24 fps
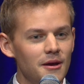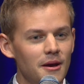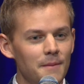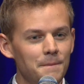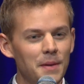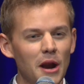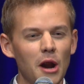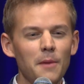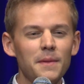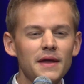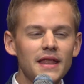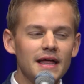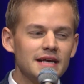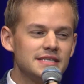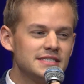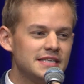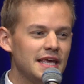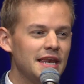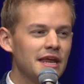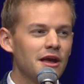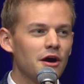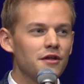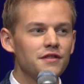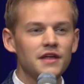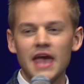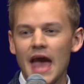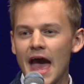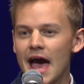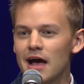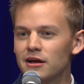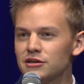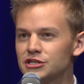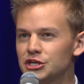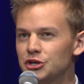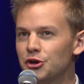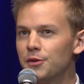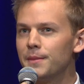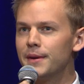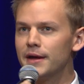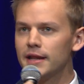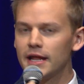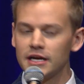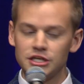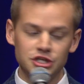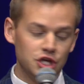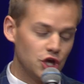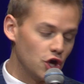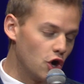I'll be like sitting on the couch and he'll be
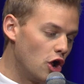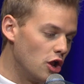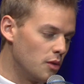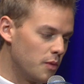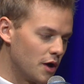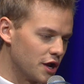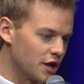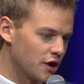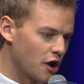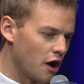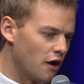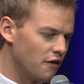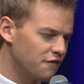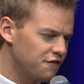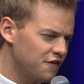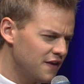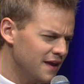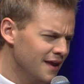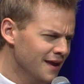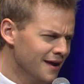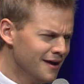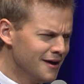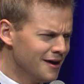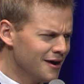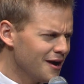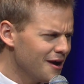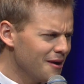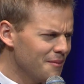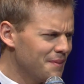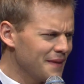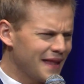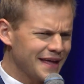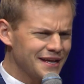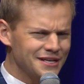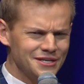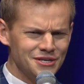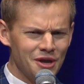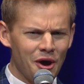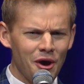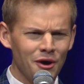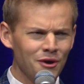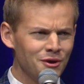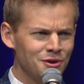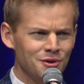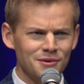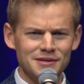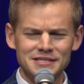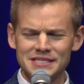like, do you all want a coffee? I'll be like, no,
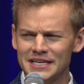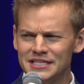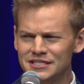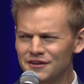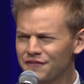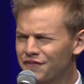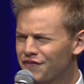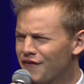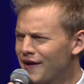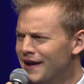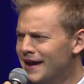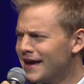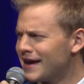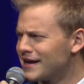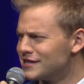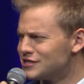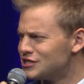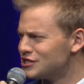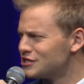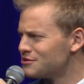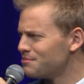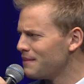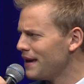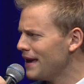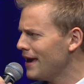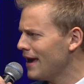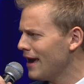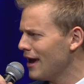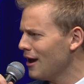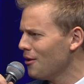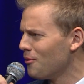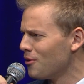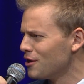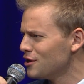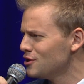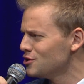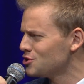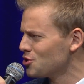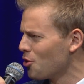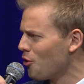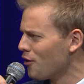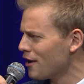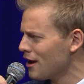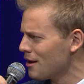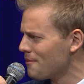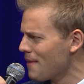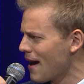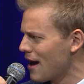you're schizophrenic. It's just me here. What are you
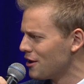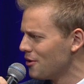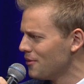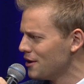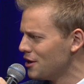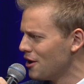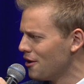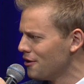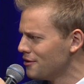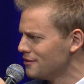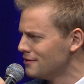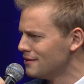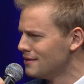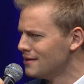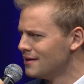talking about? No, I don't.